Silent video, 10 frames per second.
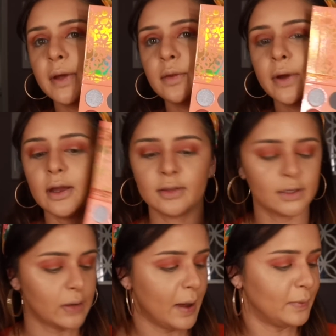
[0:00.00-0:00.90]
by the way.
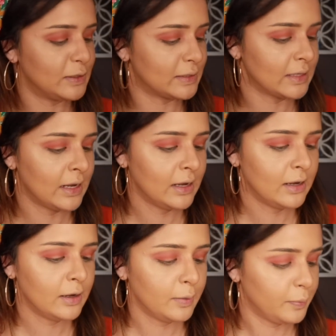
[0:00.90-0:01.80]
That's why I'm just
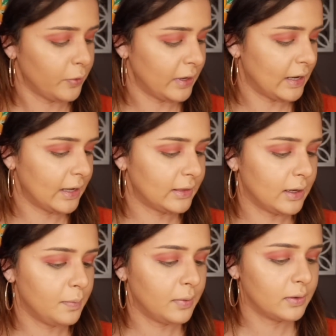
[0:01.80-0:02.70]
pointing at
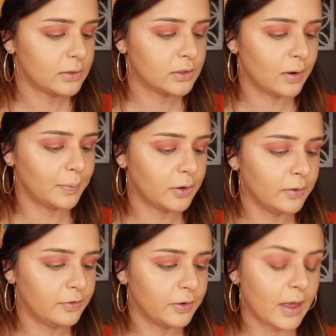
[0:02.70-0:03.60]
them. So I'm
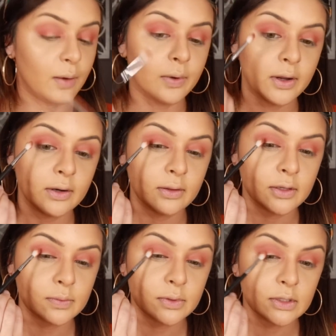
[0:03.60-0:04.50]
going for that one.
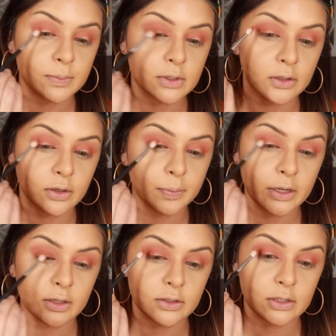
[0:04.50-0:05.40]
This one seems a little
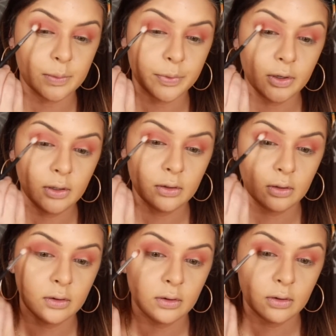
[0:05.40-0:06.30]
bit deeper.
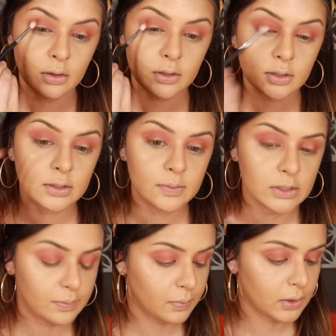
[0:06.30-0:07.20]
Doesn't
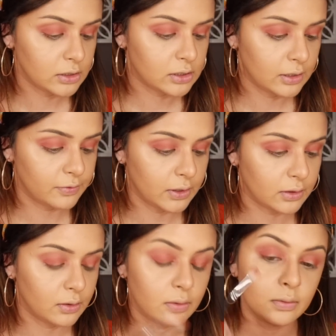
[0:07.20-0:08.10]
seem much
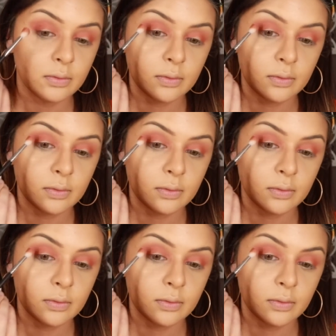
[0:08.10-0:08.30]
different though.